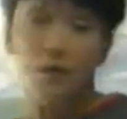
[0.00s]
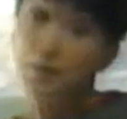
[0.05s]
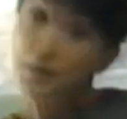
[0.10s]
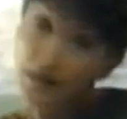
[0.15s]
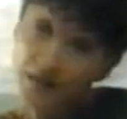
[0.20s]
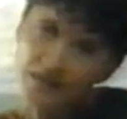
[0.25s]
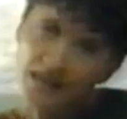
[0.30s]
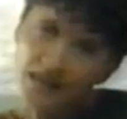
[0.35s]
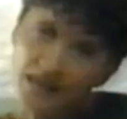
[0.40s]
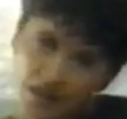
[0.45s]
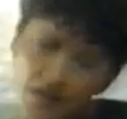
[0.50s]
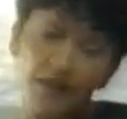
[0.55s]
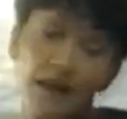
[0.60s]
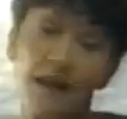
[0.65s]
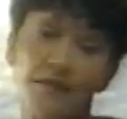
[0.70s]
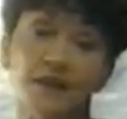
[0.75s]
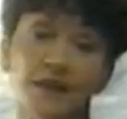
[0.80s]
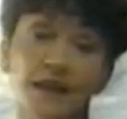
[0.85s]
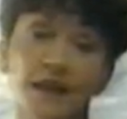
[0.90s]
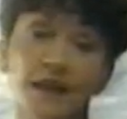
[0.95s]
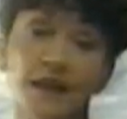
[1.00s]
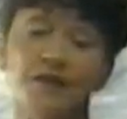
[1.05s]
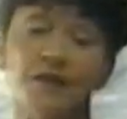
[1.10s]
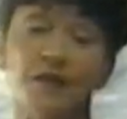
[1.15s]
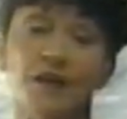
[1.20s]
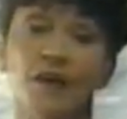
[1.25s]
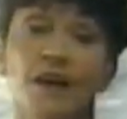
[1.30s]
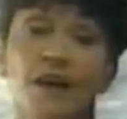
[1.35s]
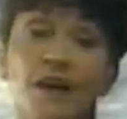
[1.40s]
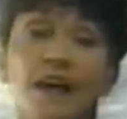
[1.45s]
because they don't have a
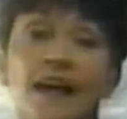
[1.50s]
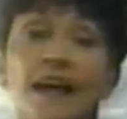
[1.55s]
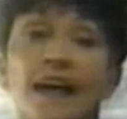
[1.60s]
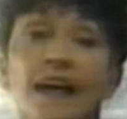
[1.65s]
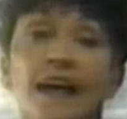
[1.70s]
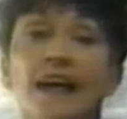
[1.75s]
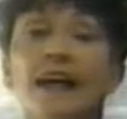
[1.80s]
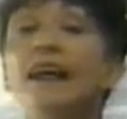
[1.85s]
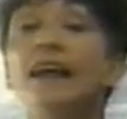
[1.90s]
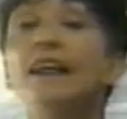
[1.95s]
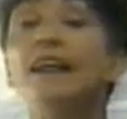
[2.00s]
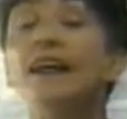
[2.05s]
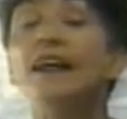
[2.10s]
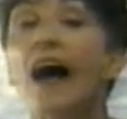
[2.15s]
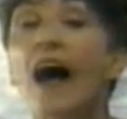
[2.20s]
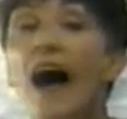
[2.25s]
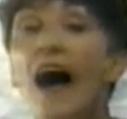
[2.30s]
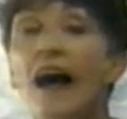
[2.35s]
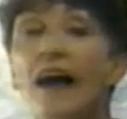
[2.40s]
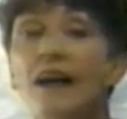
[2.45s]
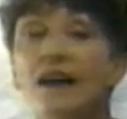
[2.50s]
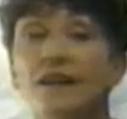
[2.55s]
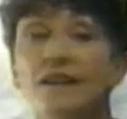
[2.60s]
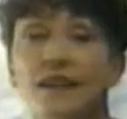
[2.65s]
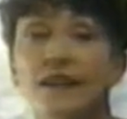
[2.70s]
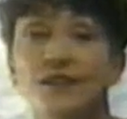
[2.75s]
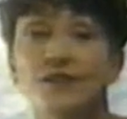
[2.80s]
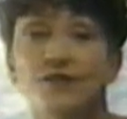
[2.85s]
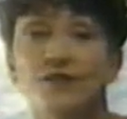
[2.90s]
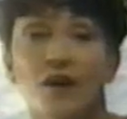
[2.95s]
liver. Eating high
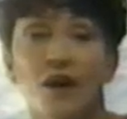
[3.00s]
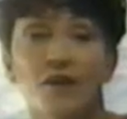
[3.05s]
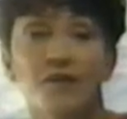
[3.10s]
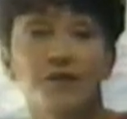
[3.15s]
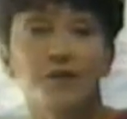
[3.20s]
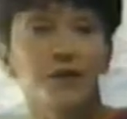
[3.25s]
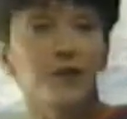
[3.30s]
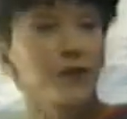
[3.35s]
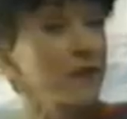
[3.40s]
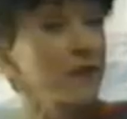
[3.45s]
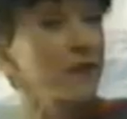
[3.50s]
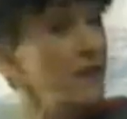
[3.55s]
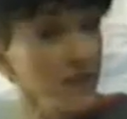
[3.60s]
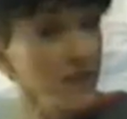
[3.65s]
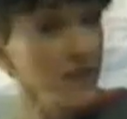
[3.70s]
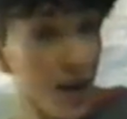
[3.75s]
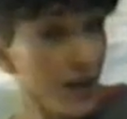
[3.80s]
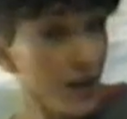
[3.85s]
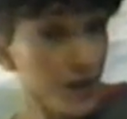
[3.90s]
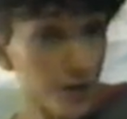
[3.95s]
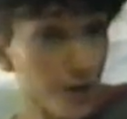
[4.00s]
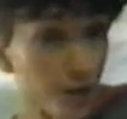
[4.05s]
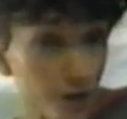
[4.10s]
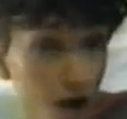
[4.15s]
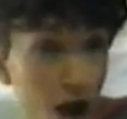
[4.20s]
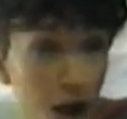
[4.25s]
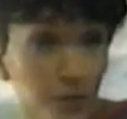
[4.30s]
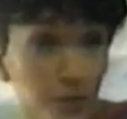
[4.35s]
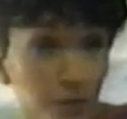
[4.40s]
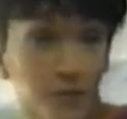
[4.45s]
cholesterol foods is not a
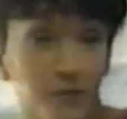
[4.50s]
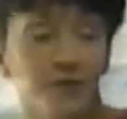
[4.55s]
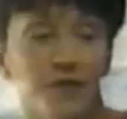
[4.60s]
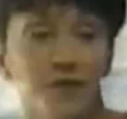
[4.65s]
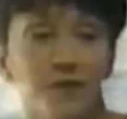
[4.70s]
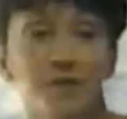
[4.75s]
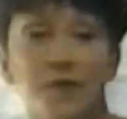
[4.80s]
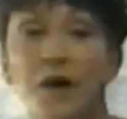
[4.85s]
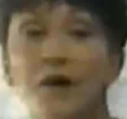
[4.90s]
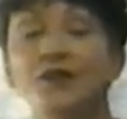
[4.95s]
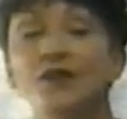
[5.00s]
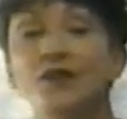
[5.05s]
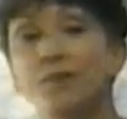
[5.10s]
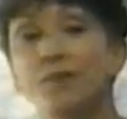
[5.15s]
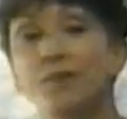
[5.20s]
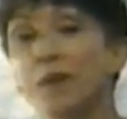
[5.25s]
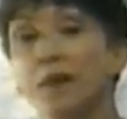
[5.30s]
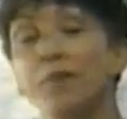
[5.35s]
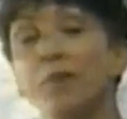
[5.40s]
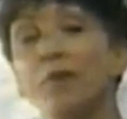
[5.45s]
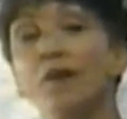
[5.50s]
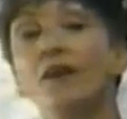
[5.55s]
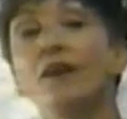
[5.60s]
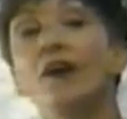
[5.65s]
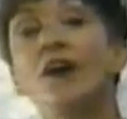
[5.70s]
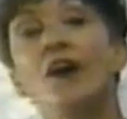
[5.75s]
problem for most people.